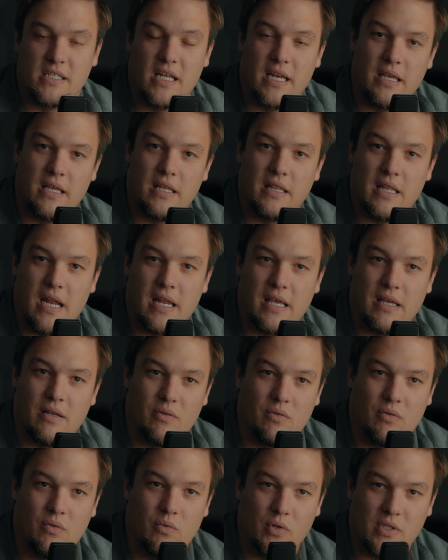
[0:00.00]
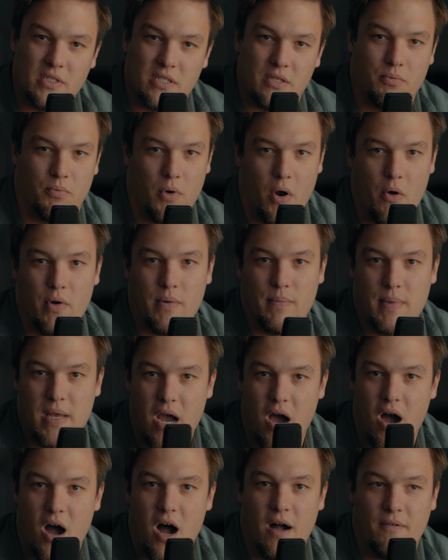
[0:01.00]
that it was throwing
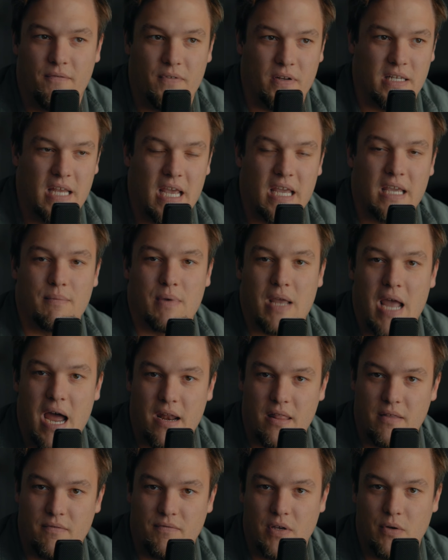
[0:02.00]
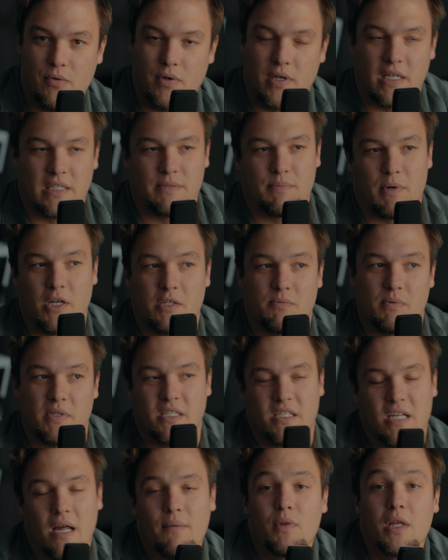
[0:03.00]
me off and taking me out of the viewing experience, but
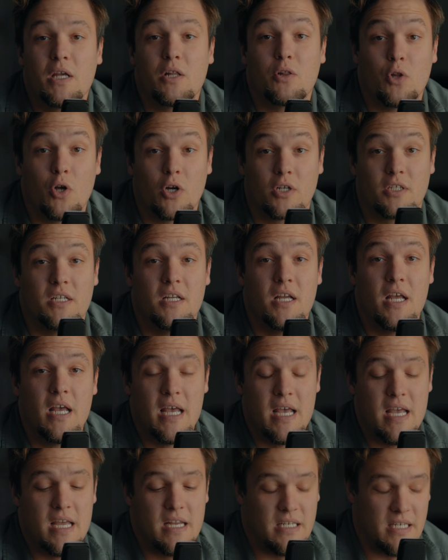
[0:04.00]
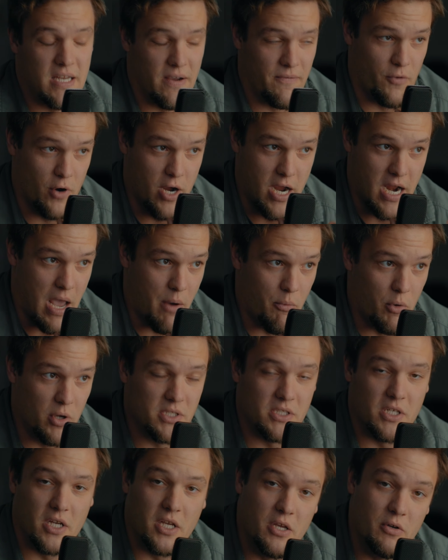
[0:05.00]
something looked different, and I
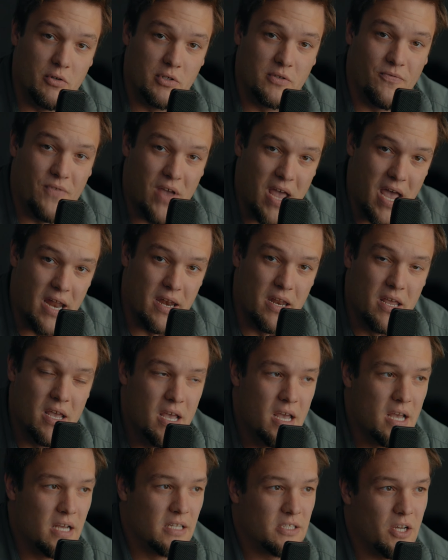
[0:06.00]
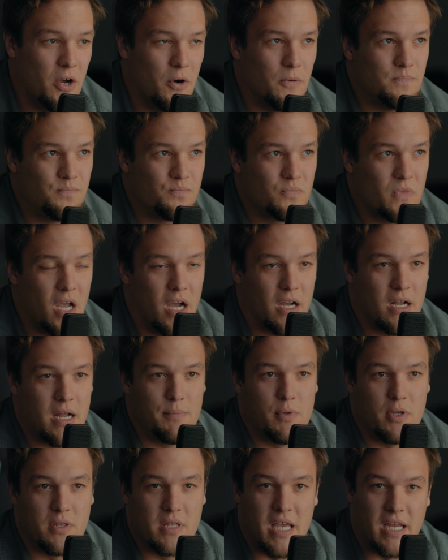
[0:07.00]
wasn't a huge fan. So a
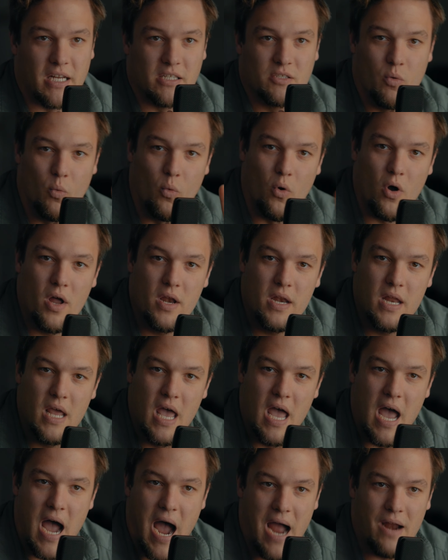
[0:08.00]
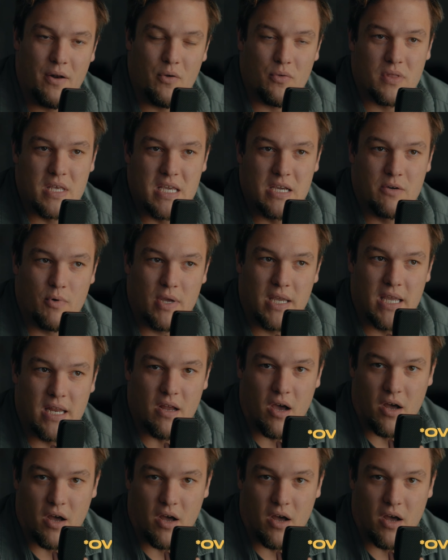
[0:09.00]
couple of things. One, I don't think we can